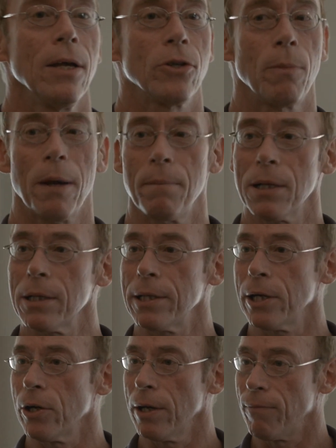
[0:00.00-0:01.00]
so my
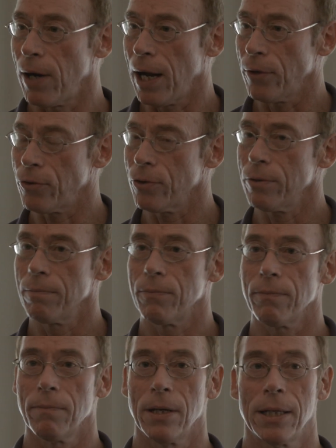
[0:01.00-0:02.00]
military advisor
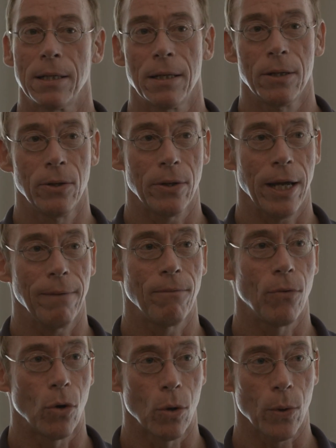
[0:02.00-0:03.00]
who came
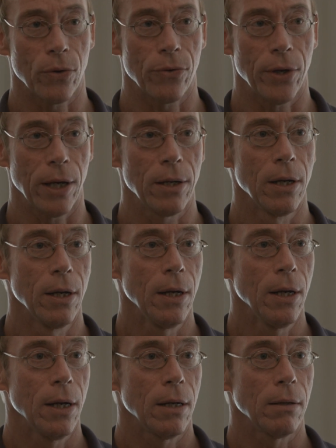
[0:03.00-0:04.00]
forward said,
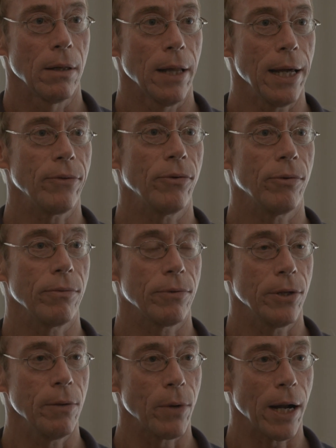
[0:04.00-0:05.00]
let's
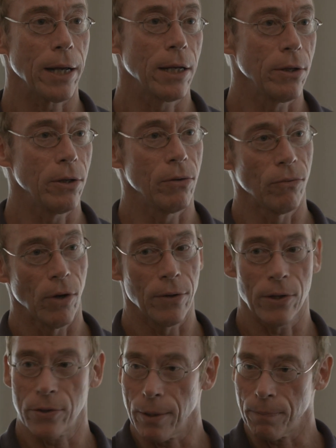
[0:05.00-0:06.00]
see what I can do and
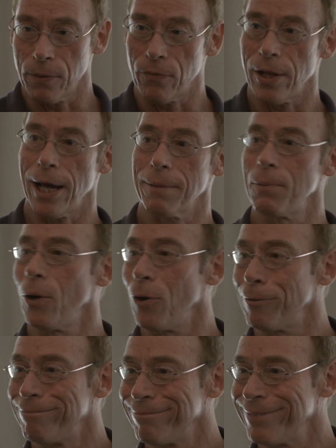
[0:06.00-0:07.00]
run this up the
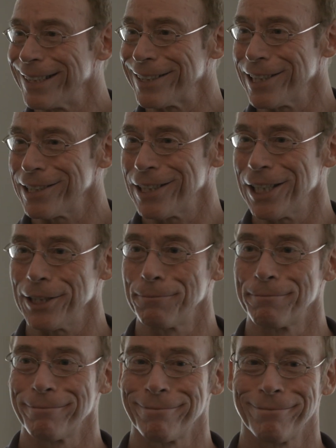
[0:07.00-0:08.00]
flagpole, as they say.
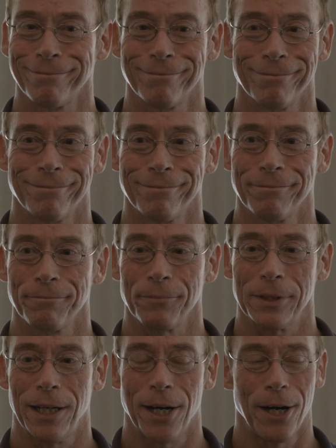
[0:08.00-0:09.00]

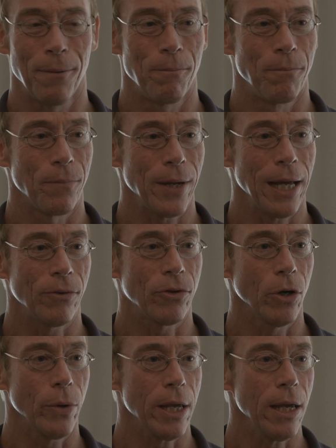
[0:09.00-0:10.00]
Um, and
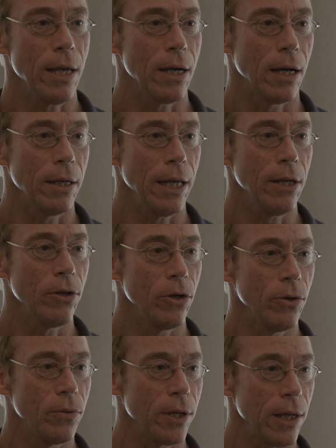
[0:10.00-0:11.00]
so he, uh, he
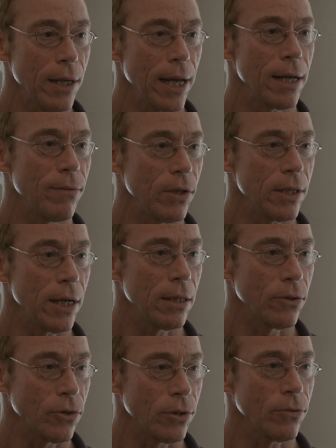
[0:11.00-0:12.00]
knew the head of
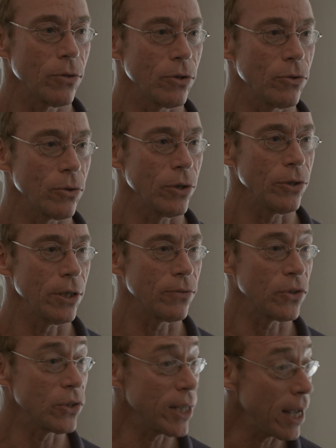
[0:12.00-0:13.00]
intelligence for the Joint
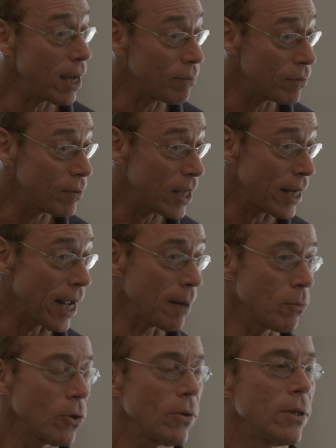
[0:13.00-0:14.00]
Chiefs of Staff, an
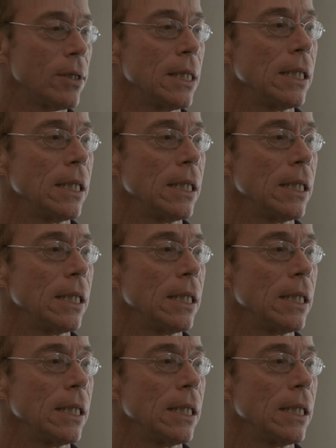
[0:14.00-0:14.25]
admiral,